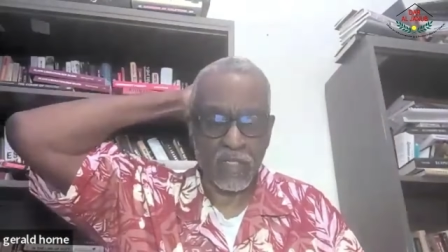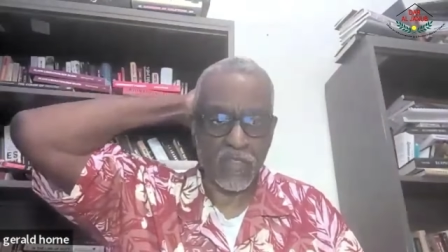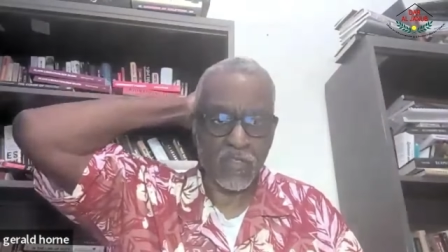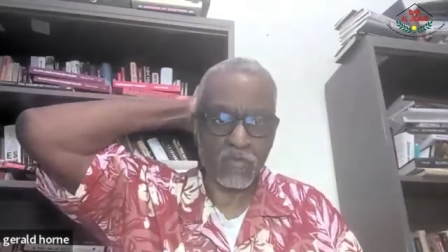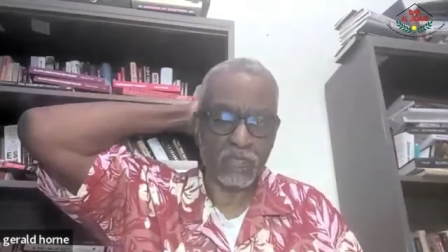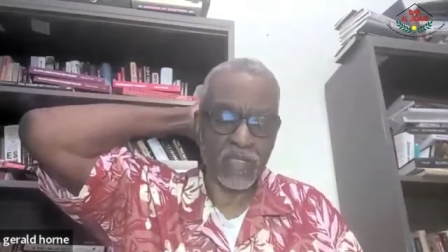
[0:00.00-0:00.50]

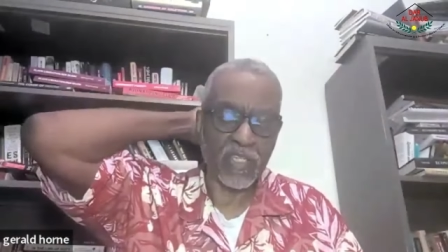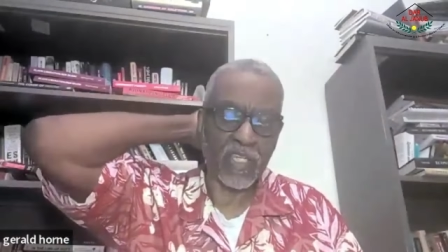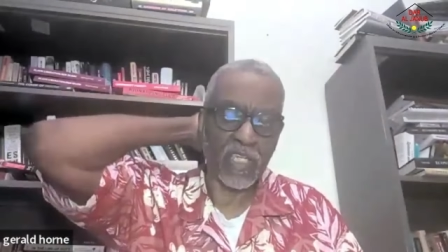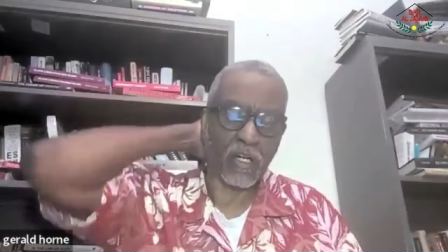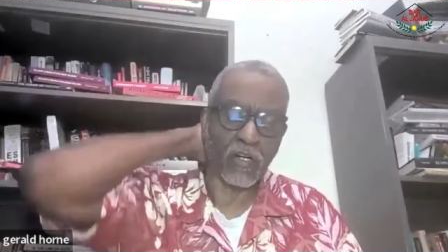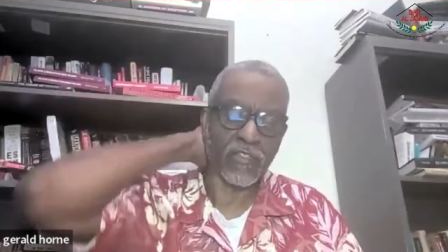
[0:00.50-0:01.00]
to be
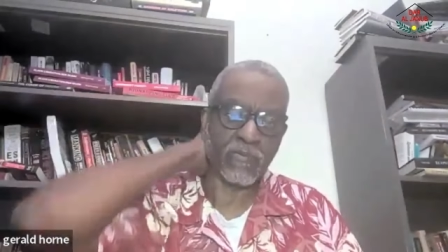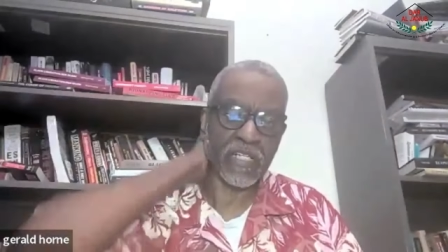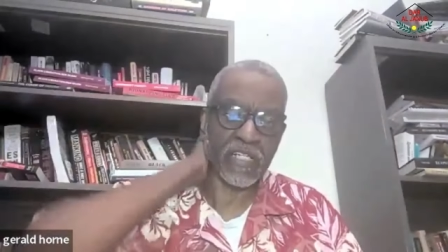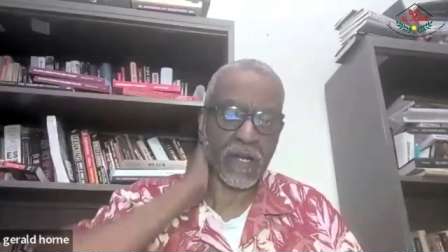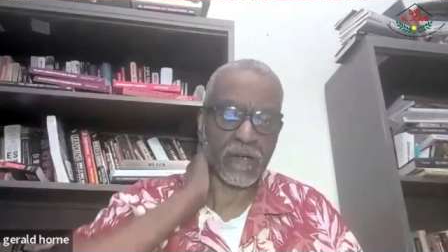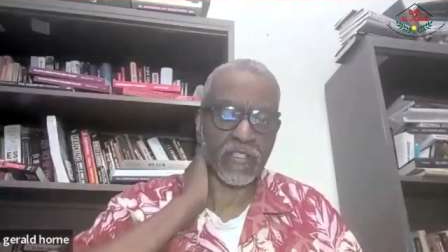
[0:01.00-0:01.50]
the
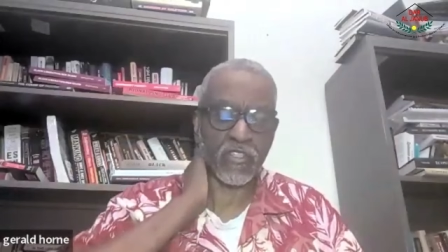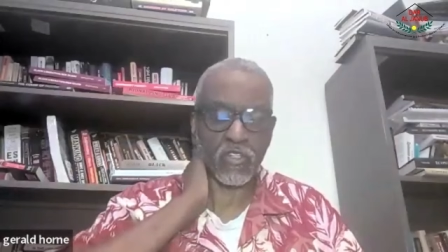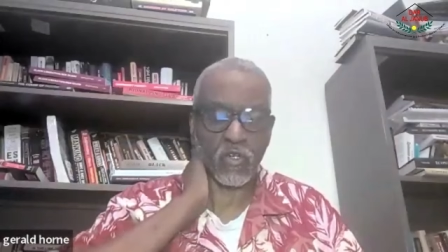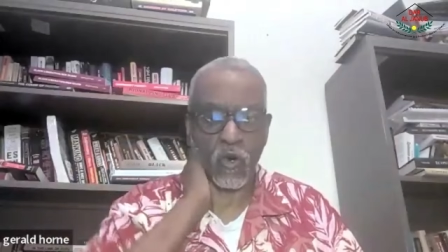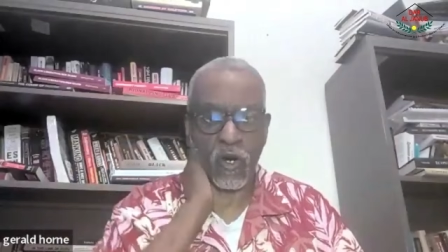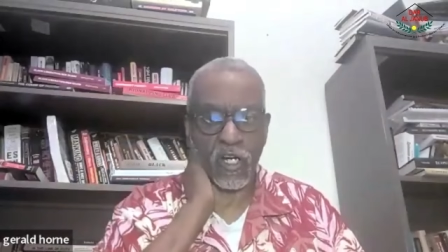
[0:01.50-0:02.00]
ultimate
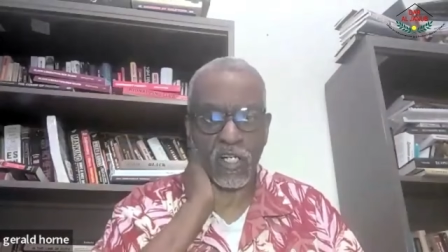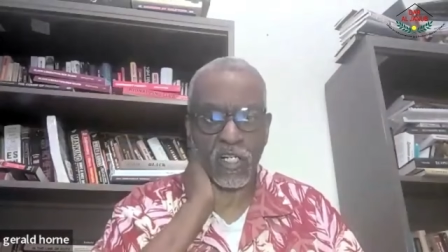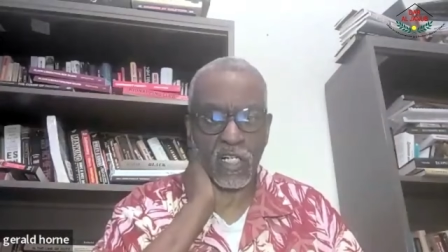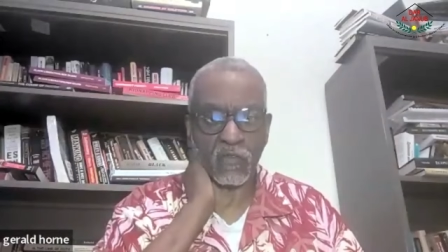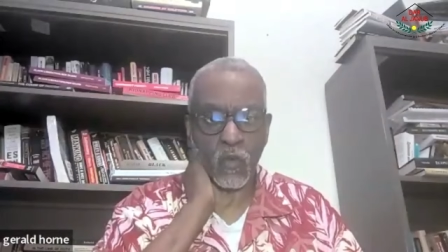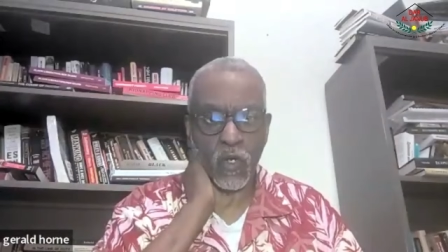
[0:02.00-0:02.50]
guarantor
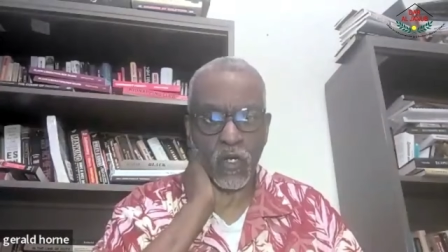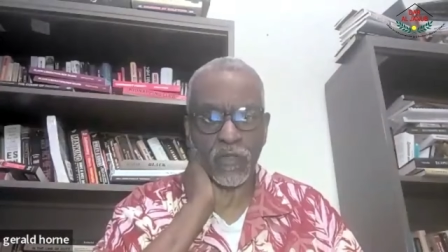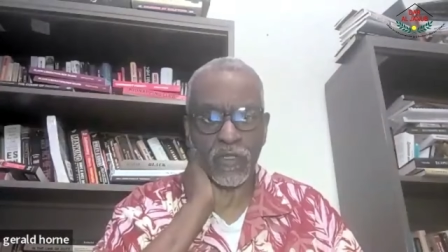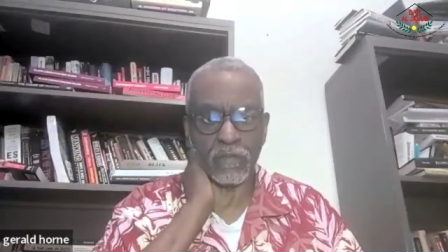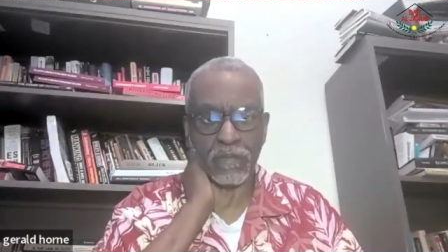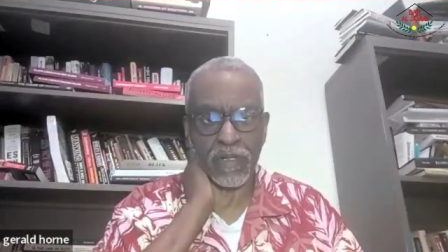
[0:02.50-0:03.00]
of
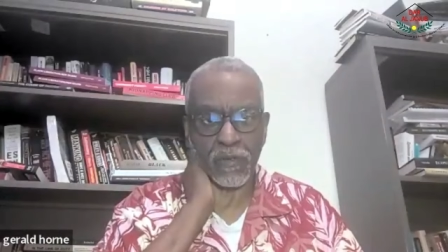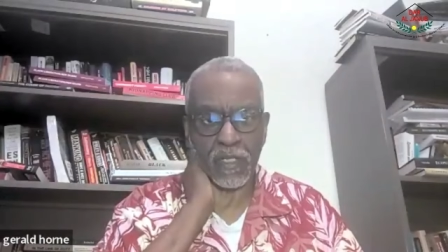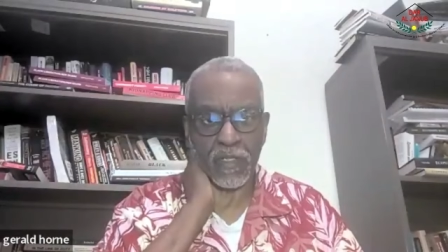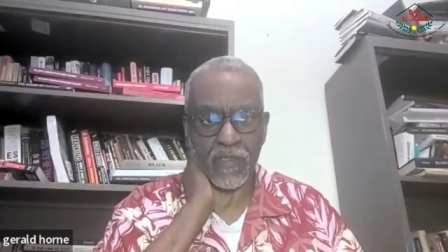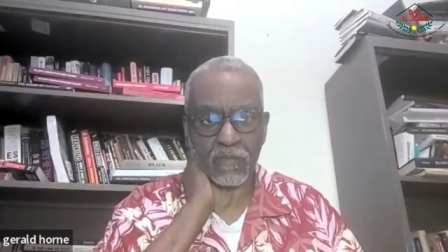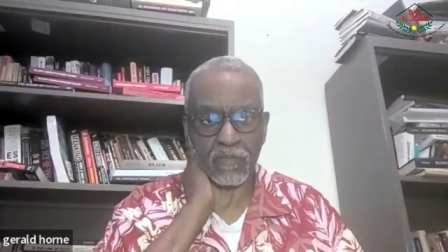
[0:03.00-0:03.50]
world
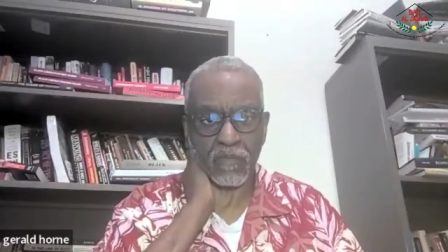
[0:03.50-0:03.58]
imperialism.